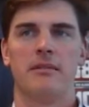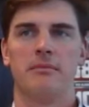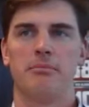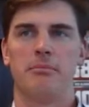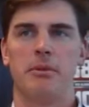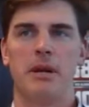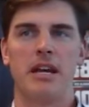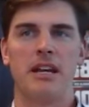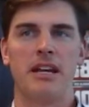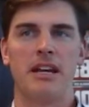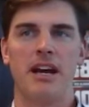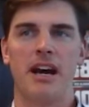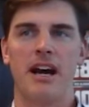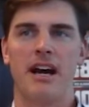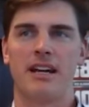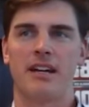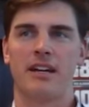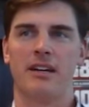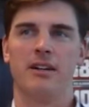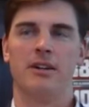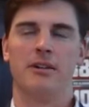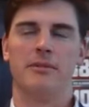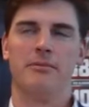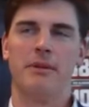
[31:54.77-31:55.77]

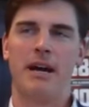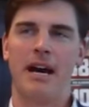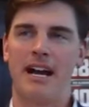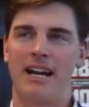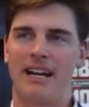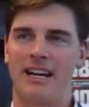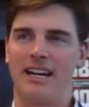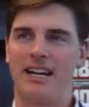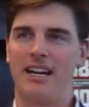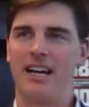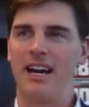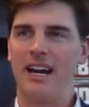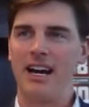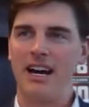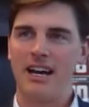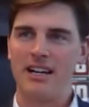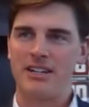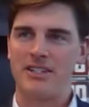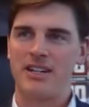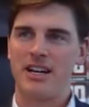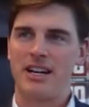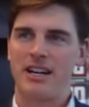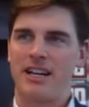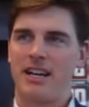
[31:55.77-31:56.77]
Bediako, my
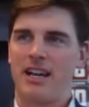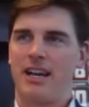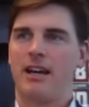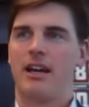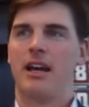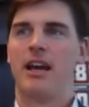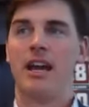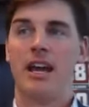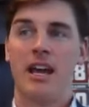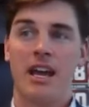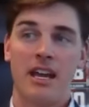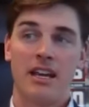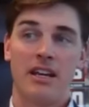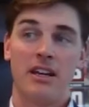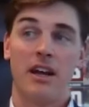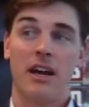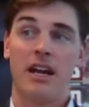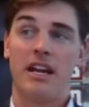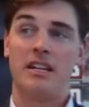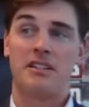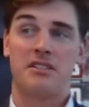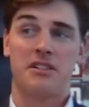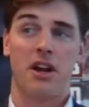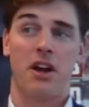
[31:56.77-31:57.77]
gosh, I can't. You
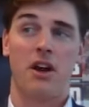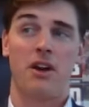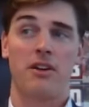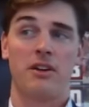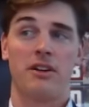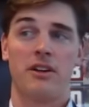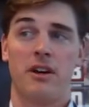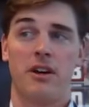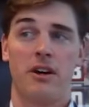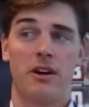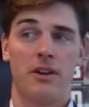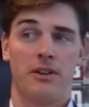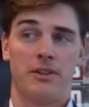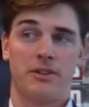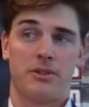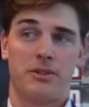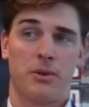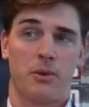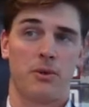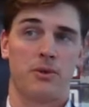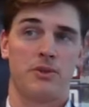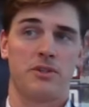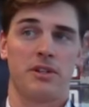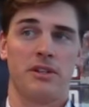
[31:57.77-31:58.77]
know, he turned it on
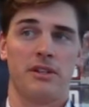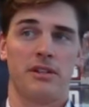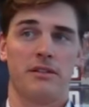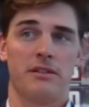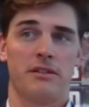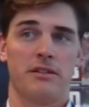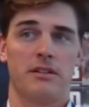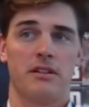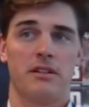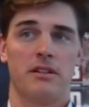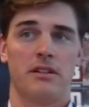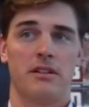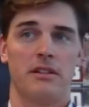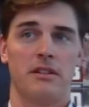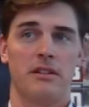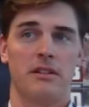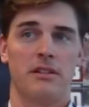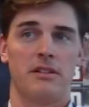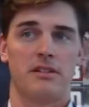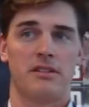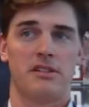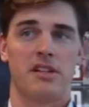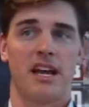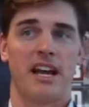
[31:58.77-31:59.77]
towards the
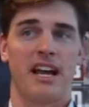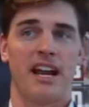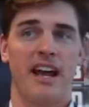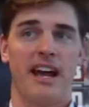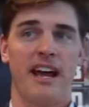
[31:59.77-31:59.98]
the second